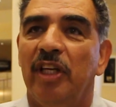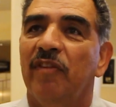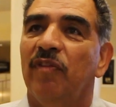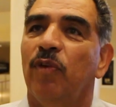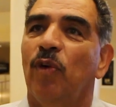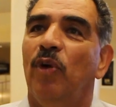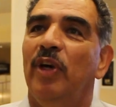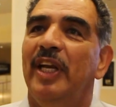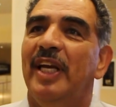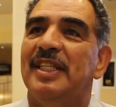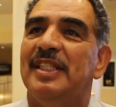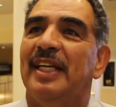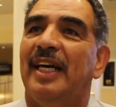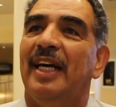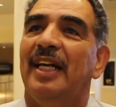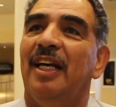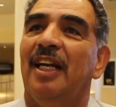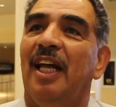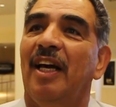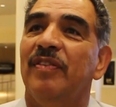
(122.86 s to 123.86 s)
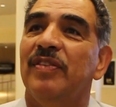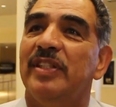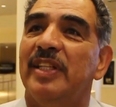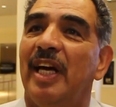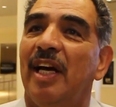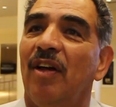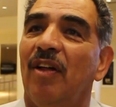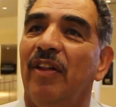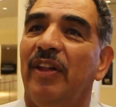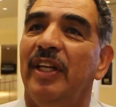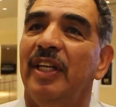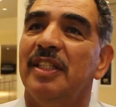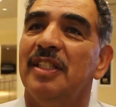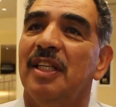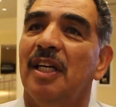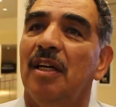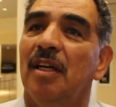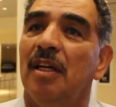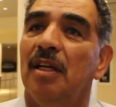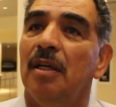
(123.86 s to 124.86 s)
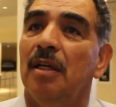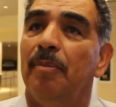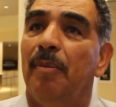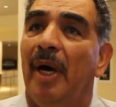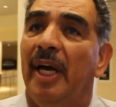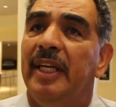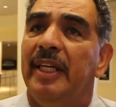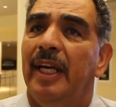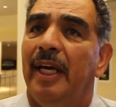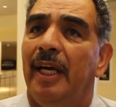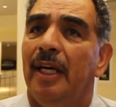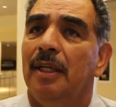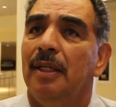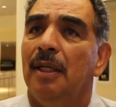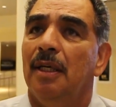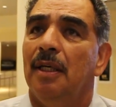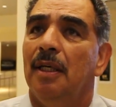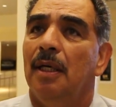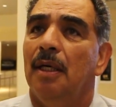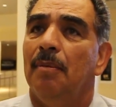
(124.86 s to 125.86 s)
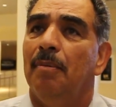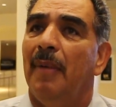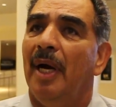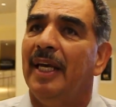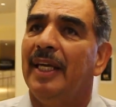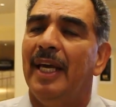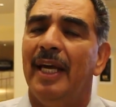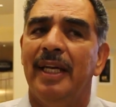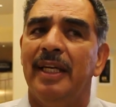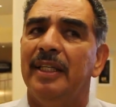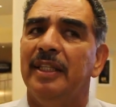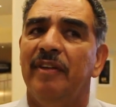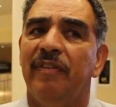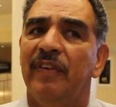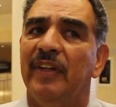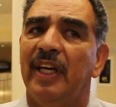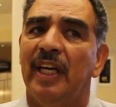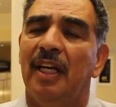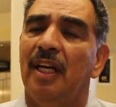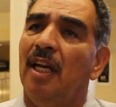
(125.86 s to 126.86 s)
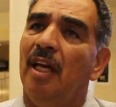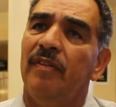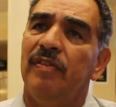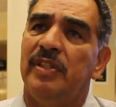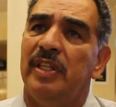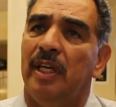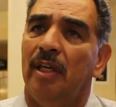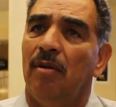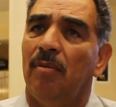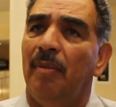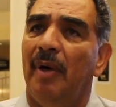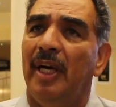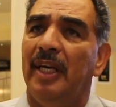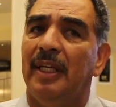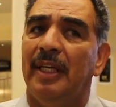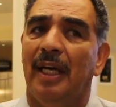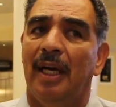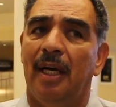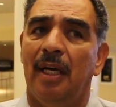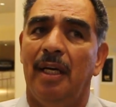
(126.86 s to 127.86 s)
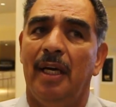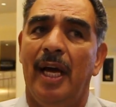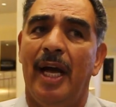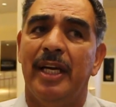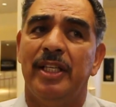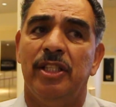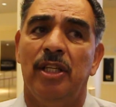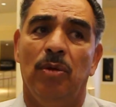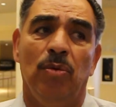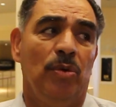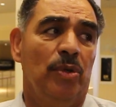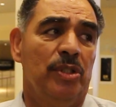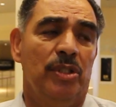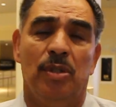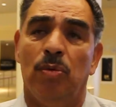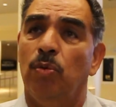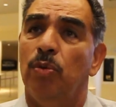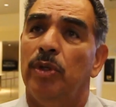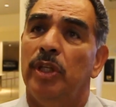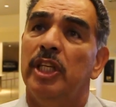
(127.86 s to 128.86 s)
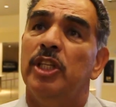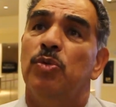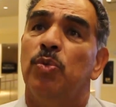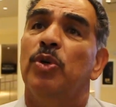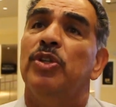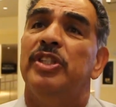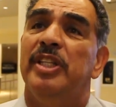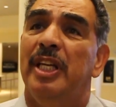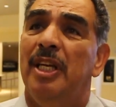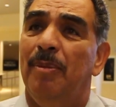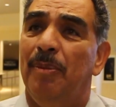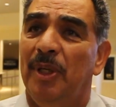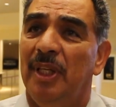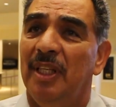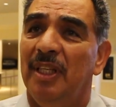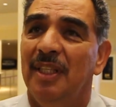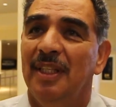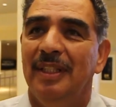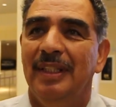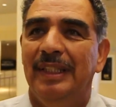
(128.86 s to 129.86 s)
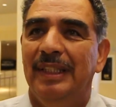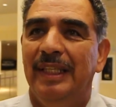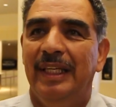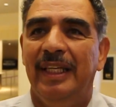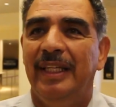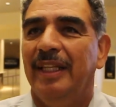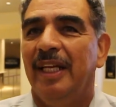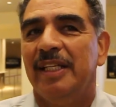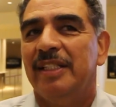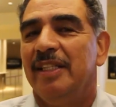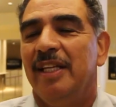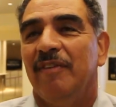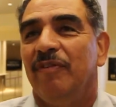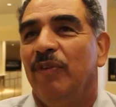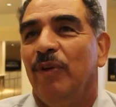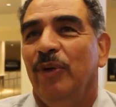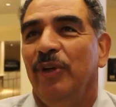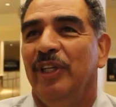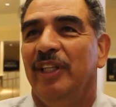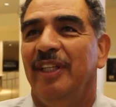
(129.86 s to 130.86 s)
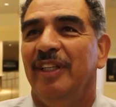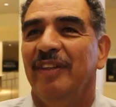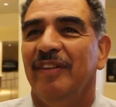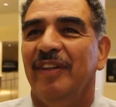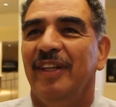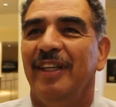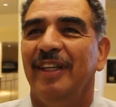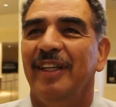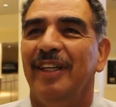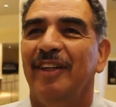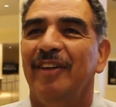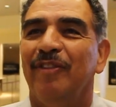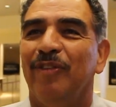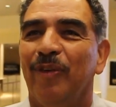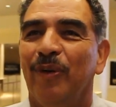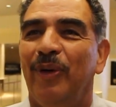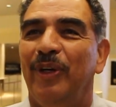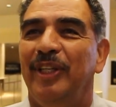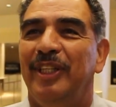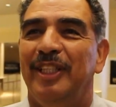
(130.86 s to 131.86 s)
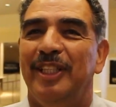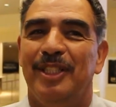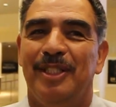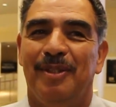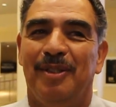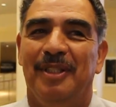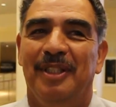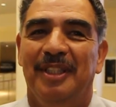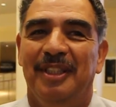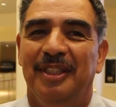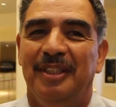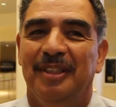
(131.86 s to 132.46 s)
think Floyd has the kind of lifestyle that uh, Mike had. Mike had a different kind of lifestyle. Mike uh, actually was the, his worst enemy, and that's not Floyd. Uh, Floyd is